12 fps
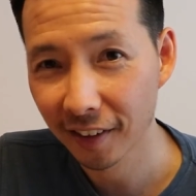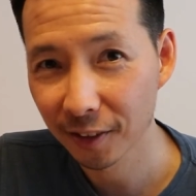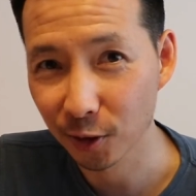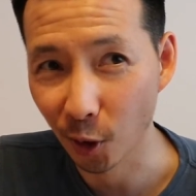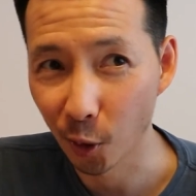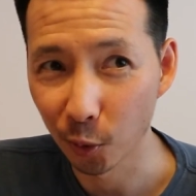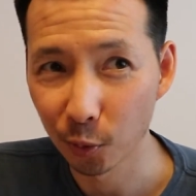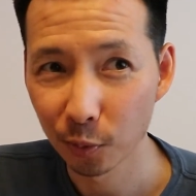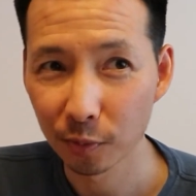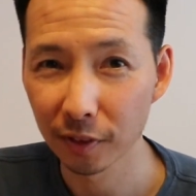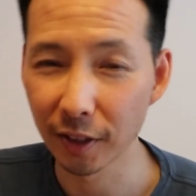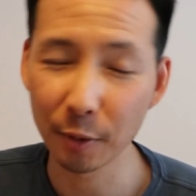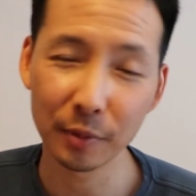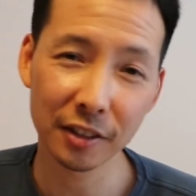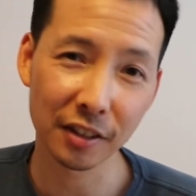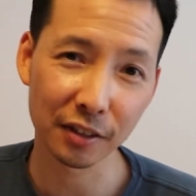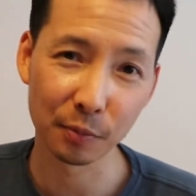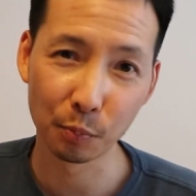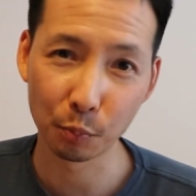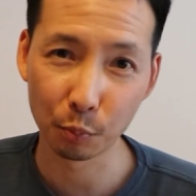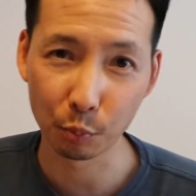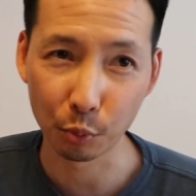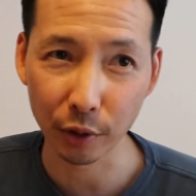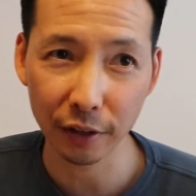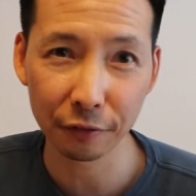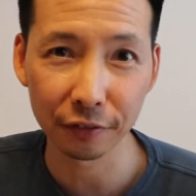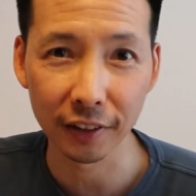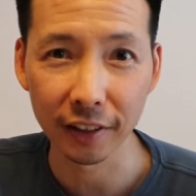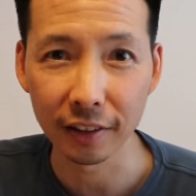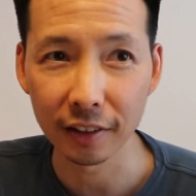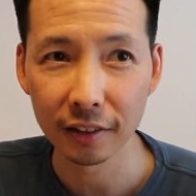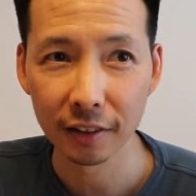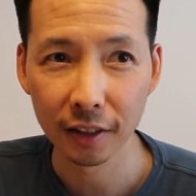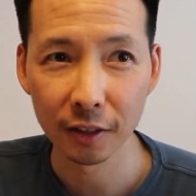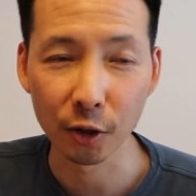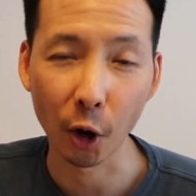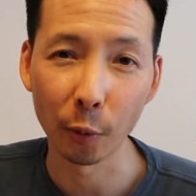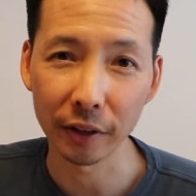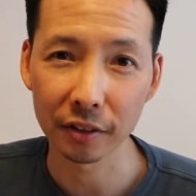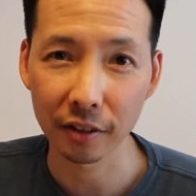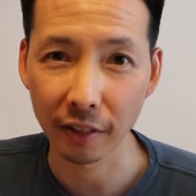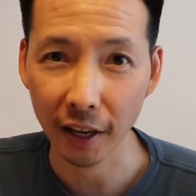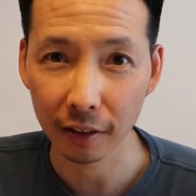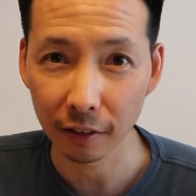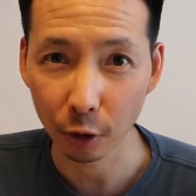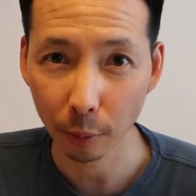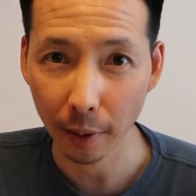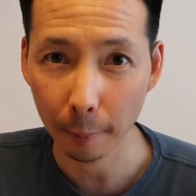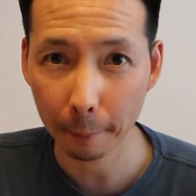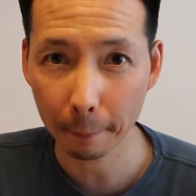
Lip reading: So let me just briefly go into that a little bit.